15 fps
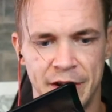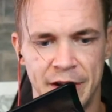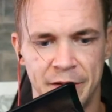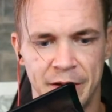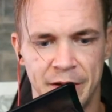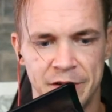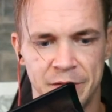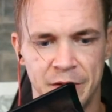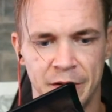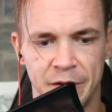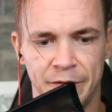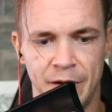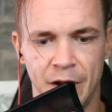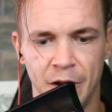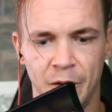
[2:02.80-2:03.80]
range we were
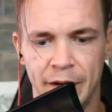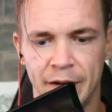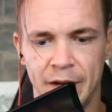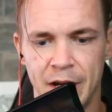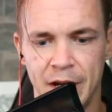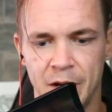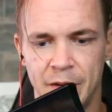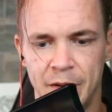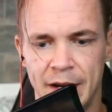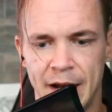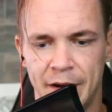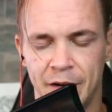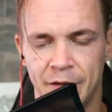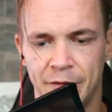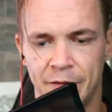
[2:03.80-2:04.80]
following. We had
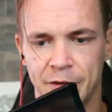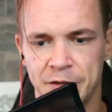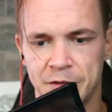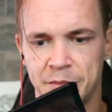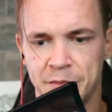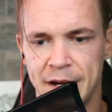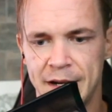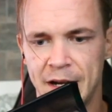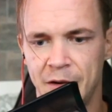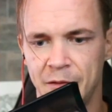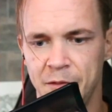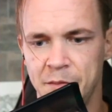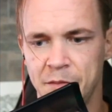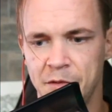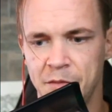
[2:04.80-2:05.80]
our first breakout. We
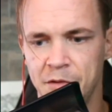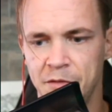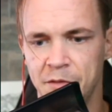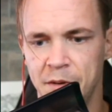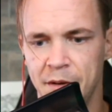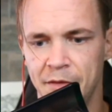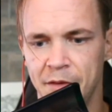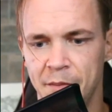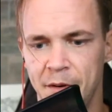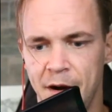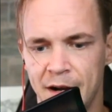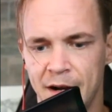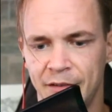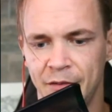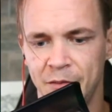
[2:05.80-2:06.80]
move above the
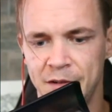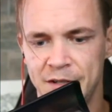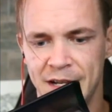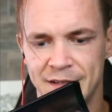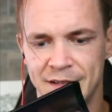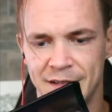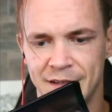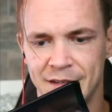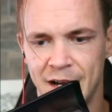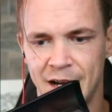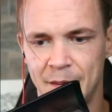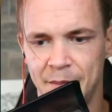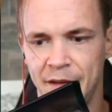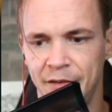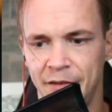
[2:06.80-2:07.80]
box. We tested the top
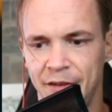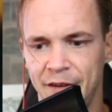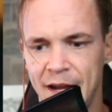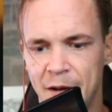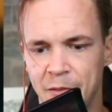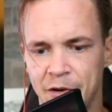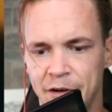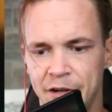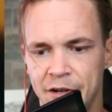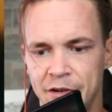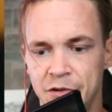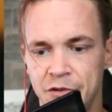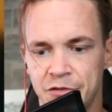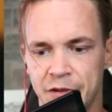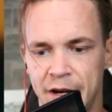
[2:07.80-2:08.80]
of this, and now we're in a
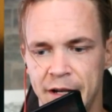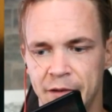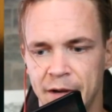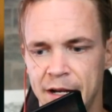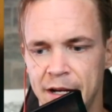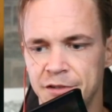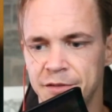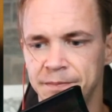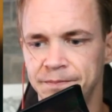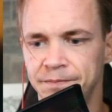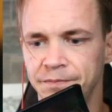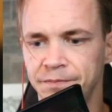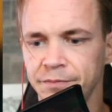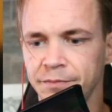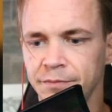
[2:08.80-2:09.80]
new trading range.
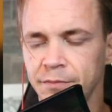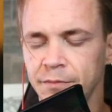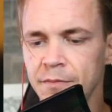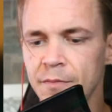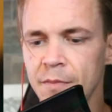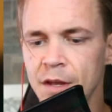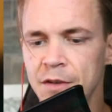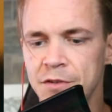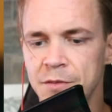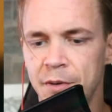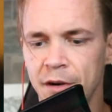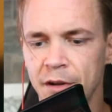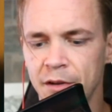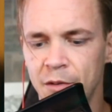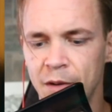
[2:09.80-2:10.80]
So
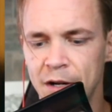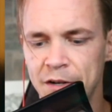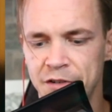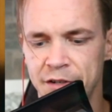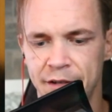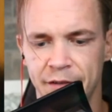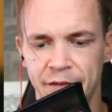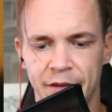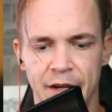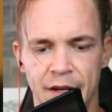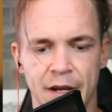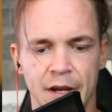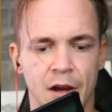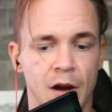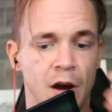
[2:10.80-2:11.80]
part of the question is
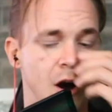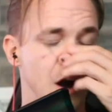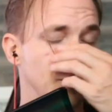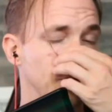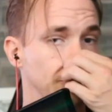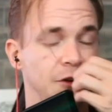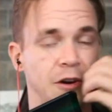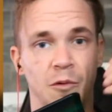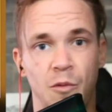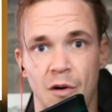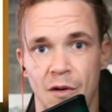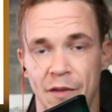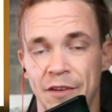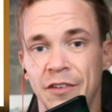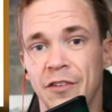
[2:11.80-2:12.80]

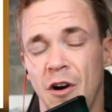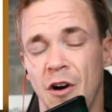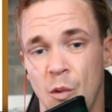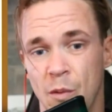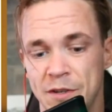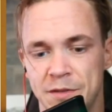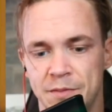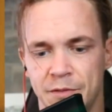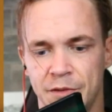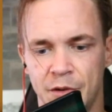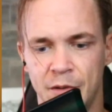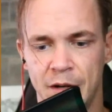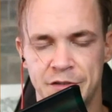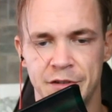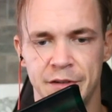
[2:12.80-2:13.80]
this is always the
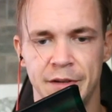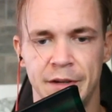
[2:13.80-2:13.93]
question,